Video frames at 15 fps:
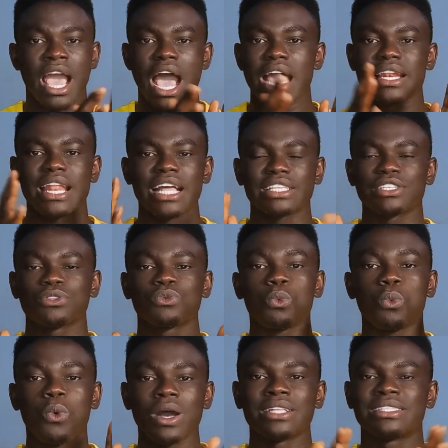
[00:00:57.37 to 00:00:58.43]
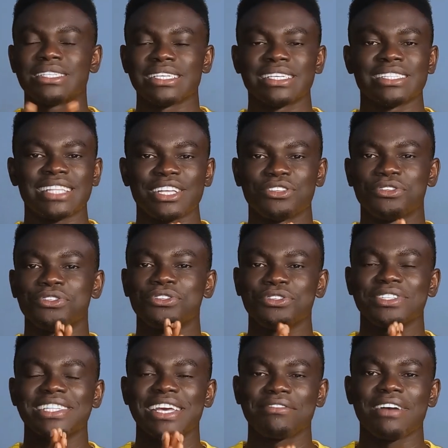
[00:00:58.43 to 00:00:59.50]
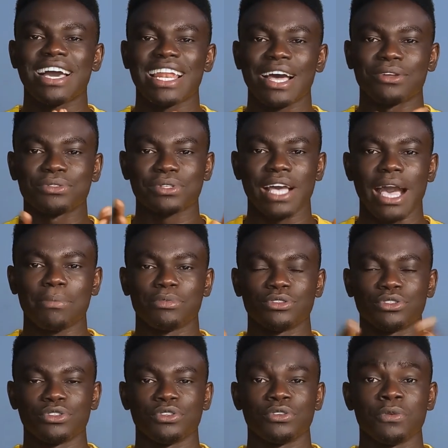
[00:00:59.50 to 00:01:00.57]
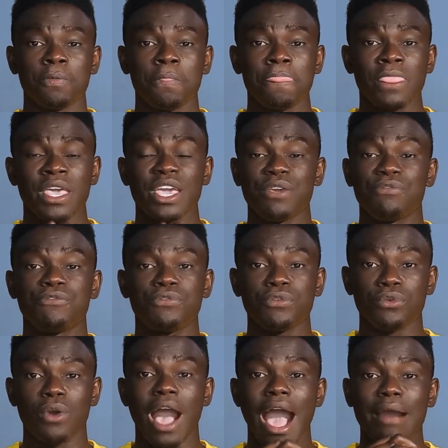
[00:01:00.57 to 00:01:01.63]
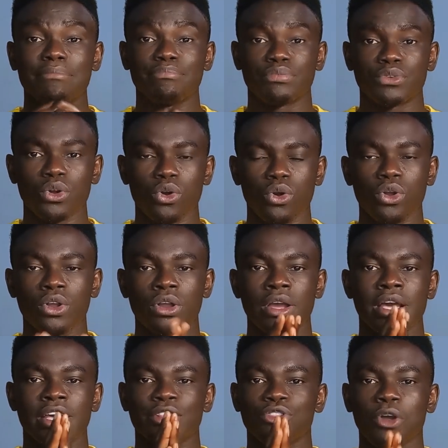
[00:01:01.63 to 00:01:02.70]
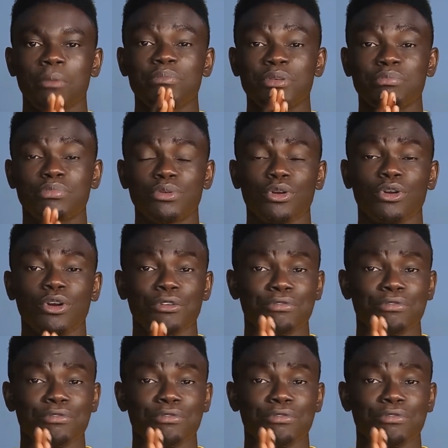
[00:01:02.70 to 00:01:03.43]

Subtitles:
And that is one thing that you should never allow to happen to you. If you are broke, don't be broke